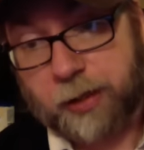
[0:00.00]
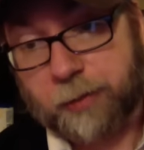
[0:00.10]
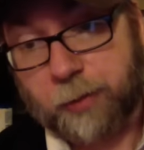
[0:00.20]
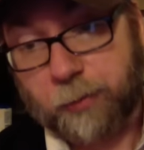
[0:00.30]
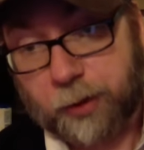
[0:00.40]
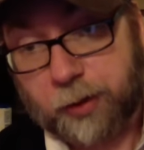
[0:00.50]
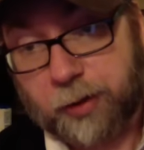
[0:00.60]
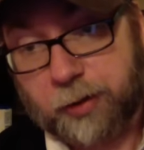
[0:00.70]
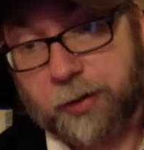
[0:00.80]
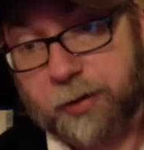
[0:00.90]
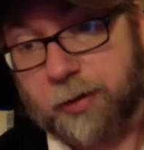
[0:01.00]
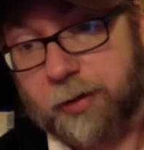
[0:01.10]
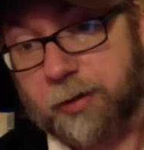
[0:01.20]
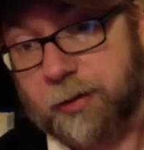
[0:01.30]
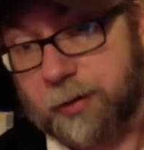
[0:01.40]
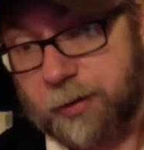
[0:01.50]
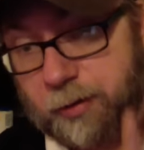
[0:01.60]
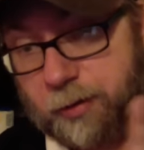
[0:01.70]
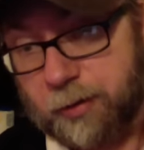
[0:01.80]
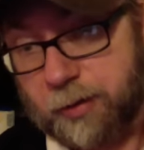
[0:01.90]
to me. It really does.
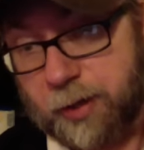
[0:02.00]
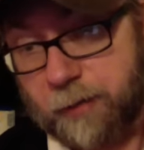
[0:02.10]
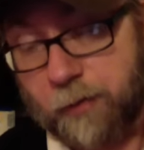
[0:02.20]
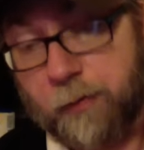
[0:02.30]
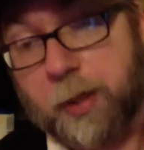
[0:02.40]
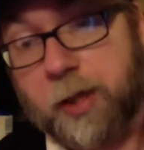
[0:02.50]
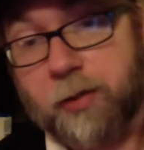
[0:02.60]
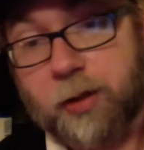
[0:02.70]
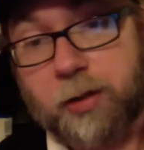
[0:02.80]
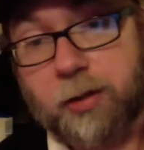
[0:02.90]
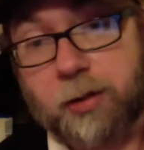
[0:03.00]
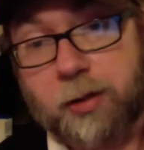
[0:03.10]
And for everybody out there,